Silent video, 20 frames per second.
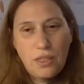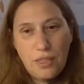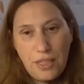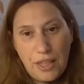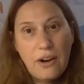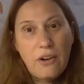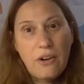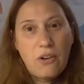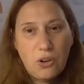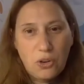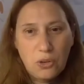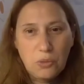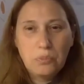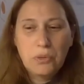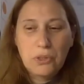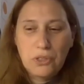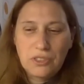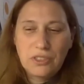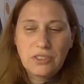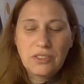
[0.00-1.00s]
their own
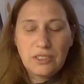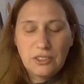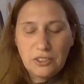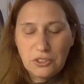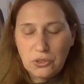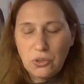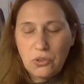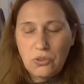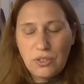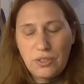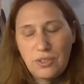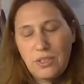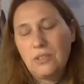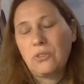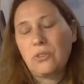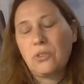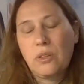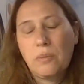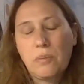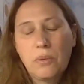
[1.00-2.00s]
personal stories
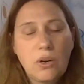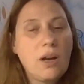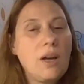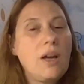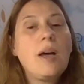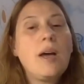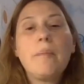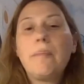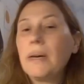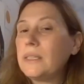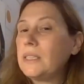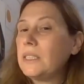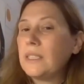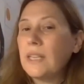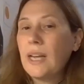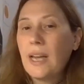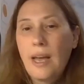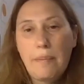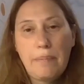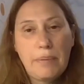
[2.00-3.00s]
into the book, but it
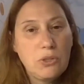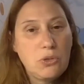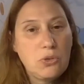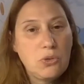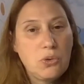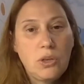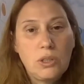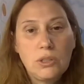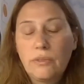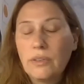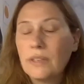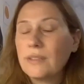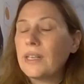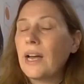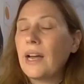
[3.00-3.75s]
happened to all of us.